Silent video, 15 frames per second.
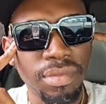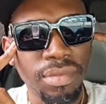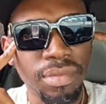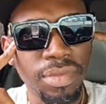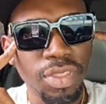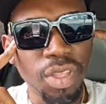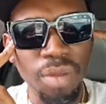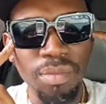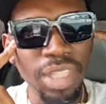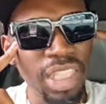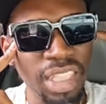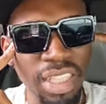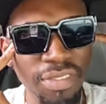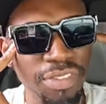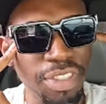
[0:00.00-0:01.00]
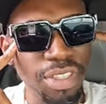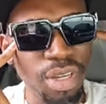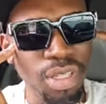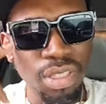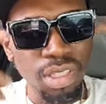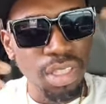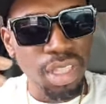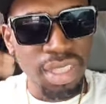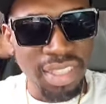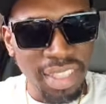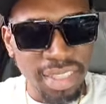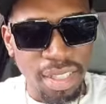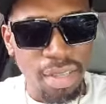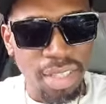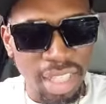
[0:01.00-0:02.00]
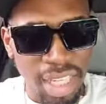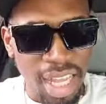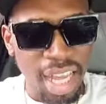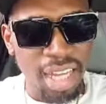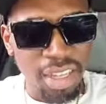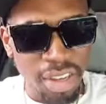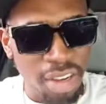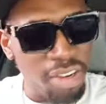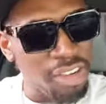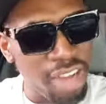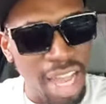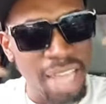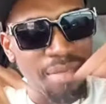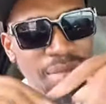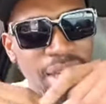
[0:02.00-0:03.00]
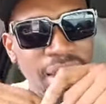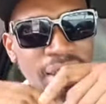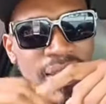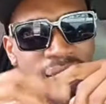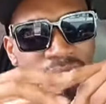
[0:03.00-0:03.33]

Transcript: Something needs to be done on the system. You know, they're not right, man.